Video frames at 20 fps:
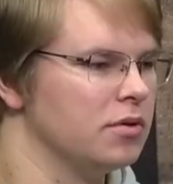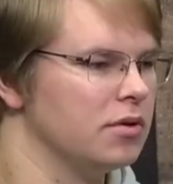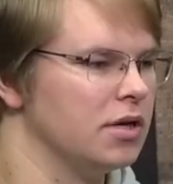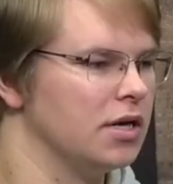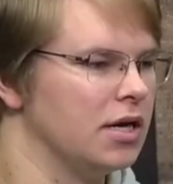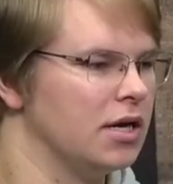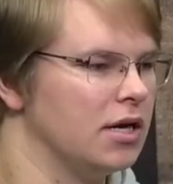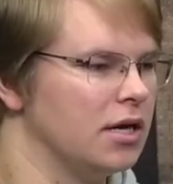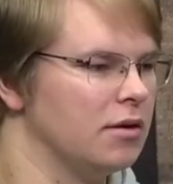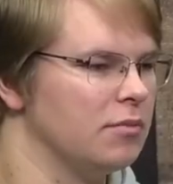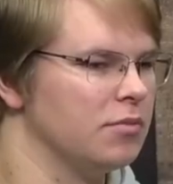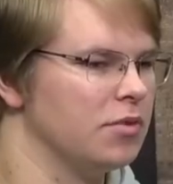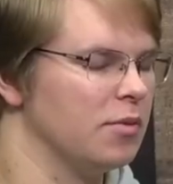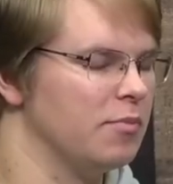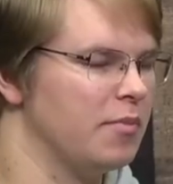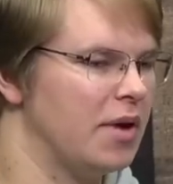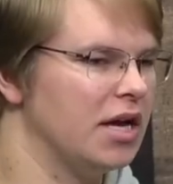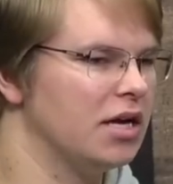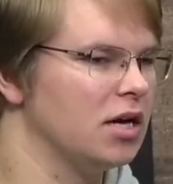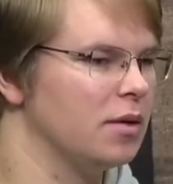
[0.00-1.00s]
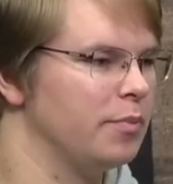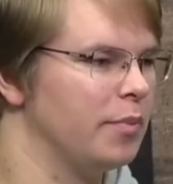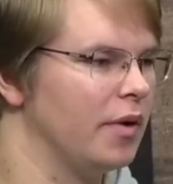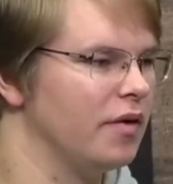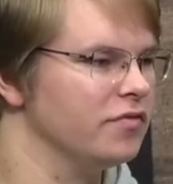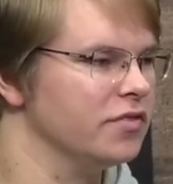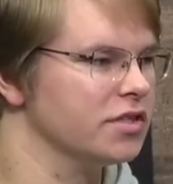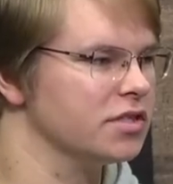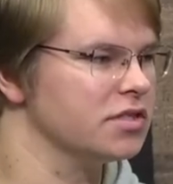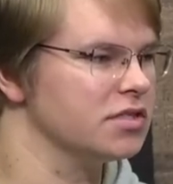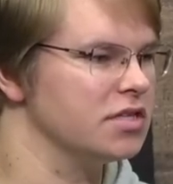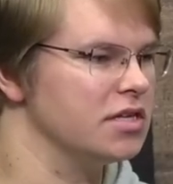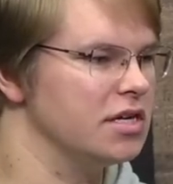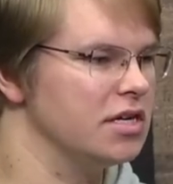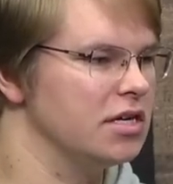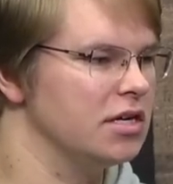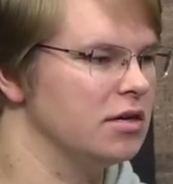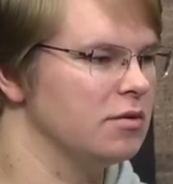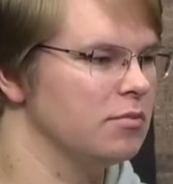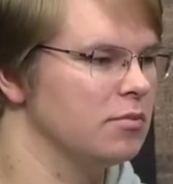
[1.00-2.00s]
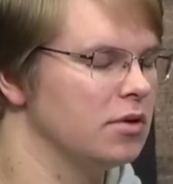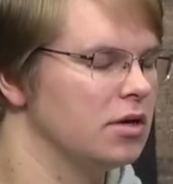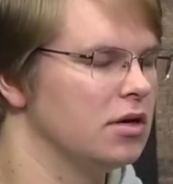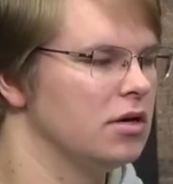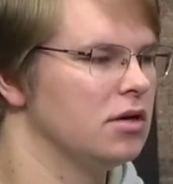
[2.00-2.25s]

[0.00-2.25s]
the makeup of this team,